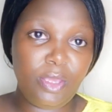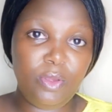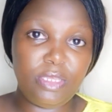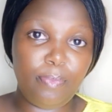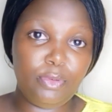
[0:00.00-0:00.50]

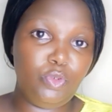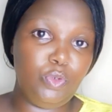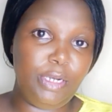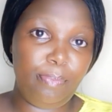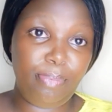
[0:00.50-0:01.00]
you're supposed
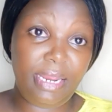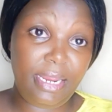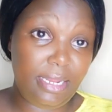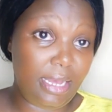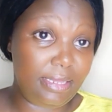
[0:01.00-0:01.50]
to
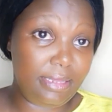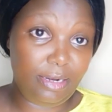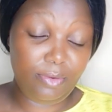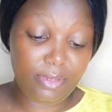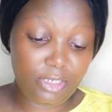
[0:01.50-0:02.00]
repay the
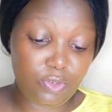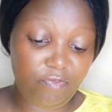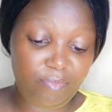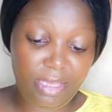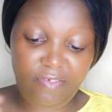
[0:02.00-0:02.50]
loan that
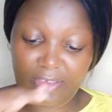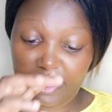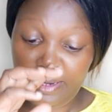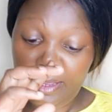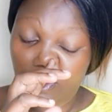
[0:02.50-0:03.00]

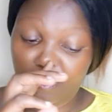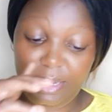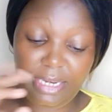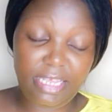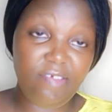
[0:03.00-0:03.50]
you've
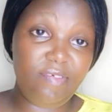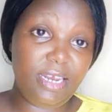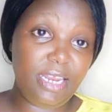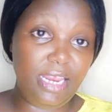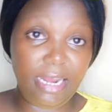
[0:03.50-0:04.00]
been
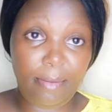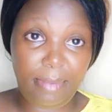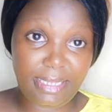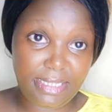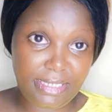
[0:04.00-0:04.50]
given in a
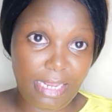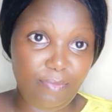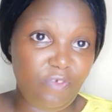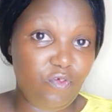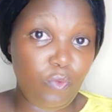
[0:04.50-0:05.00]
month
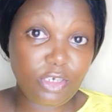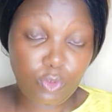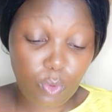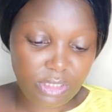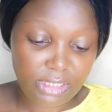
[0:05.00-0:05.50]
time. If you want
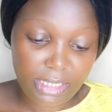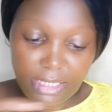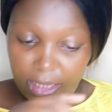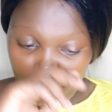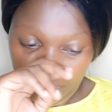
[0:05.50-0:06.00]
to
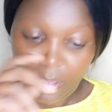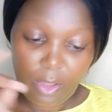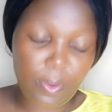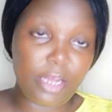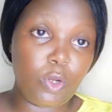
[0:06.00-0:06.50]
contact them,
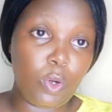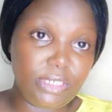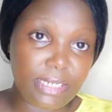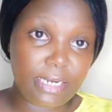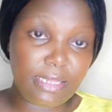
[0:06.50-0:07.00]
you can
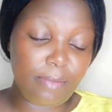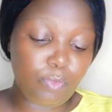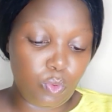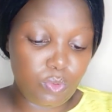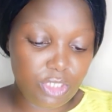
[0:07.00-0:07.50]
contact them
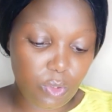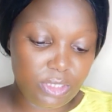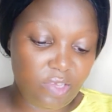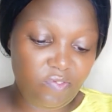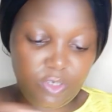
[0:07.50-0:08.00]
through
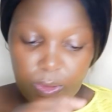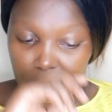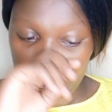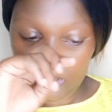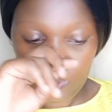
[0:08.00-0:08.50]

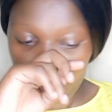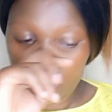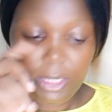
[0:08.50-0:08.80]
0722